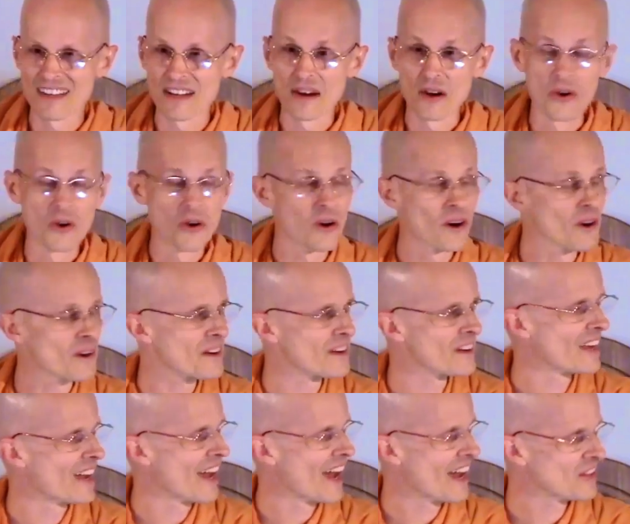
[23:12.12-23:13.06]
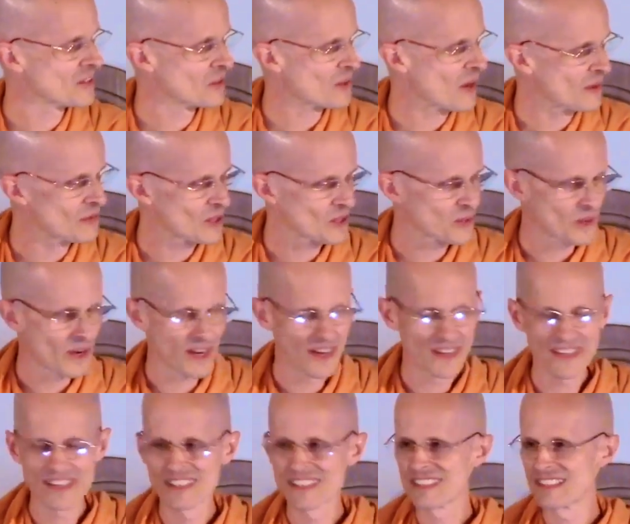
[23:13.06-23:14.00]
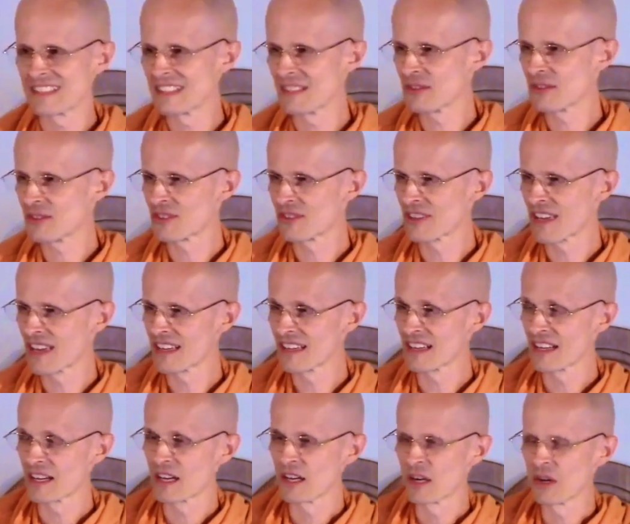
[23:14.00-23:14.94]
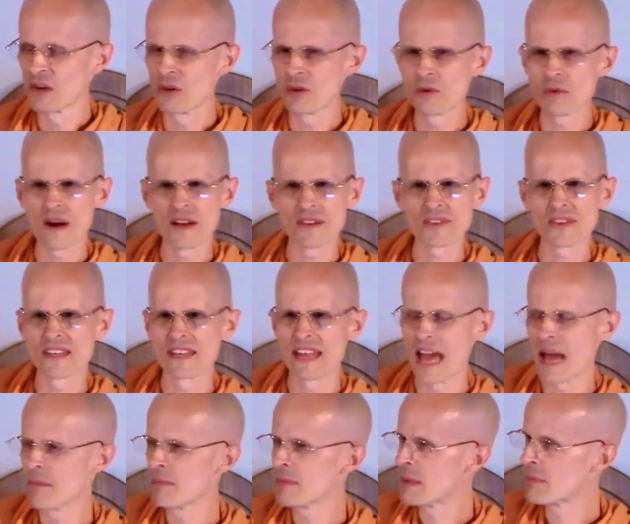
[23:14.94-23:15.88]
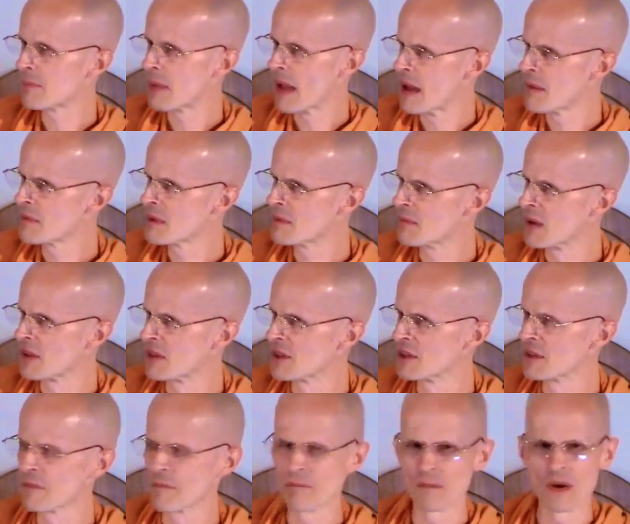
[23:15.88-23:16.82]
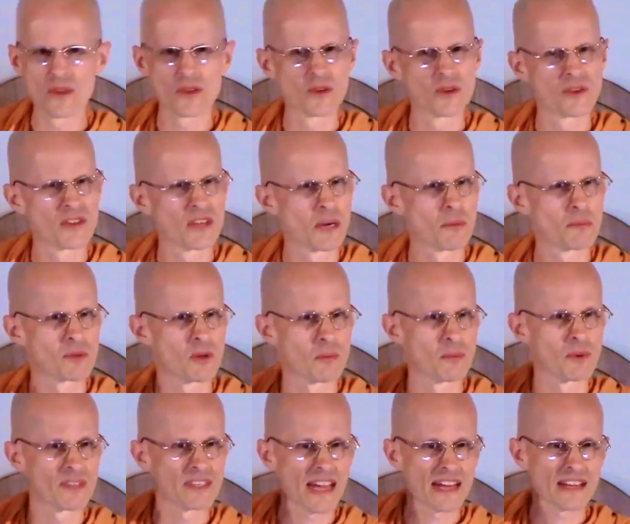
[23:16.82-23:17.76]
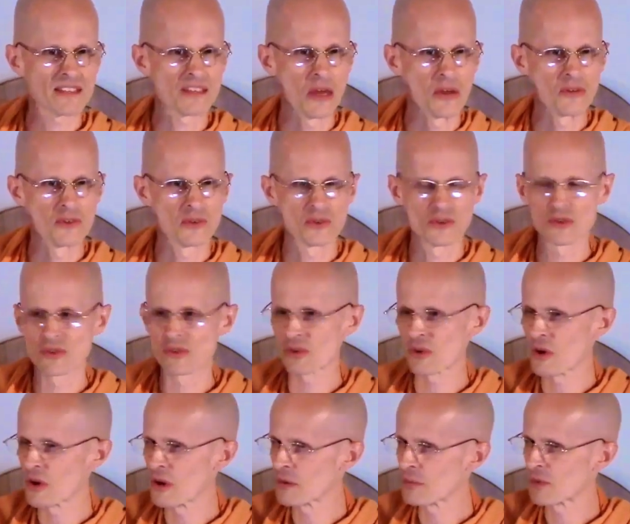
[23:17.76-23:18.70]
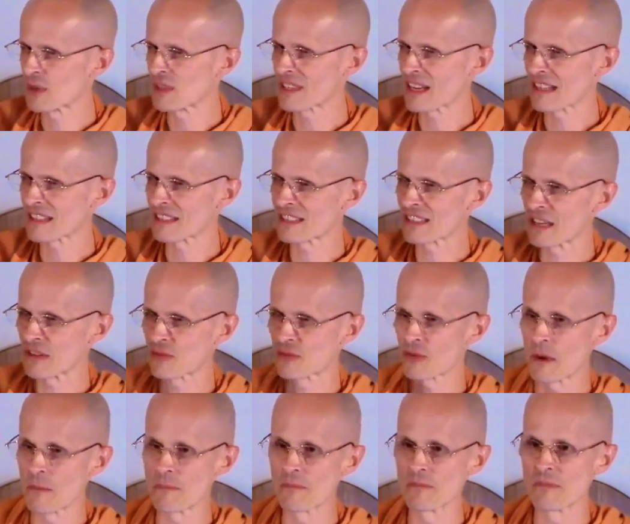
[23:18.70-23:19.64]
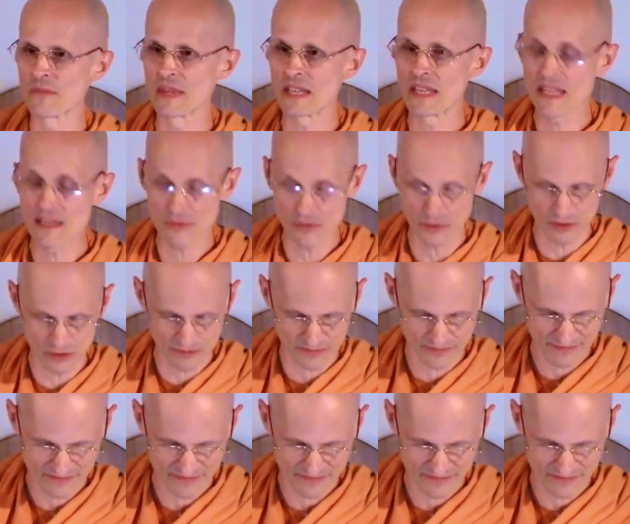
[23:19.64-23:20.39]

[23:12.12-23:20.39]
Or, as Swami Swahanandaji used to say, who wants a namby-pamby mother? Mother is there to protect us. Her sword protects us from evil.